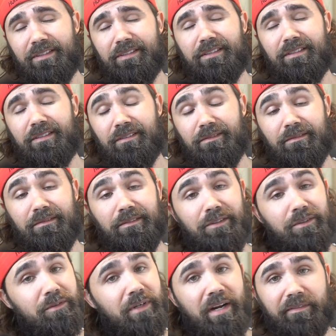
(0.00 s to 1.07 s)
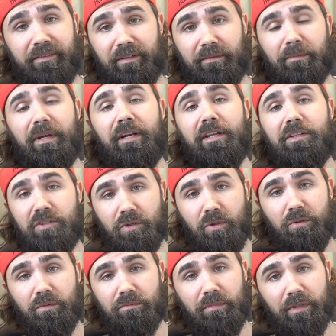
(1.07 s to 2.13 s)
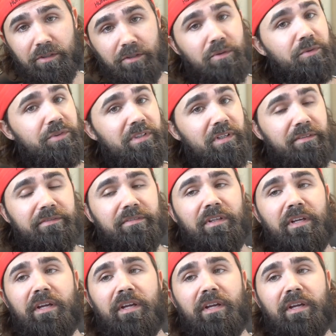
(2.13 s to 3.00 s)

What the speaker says: It's a little graphic, but it's cool. It's cool stuff.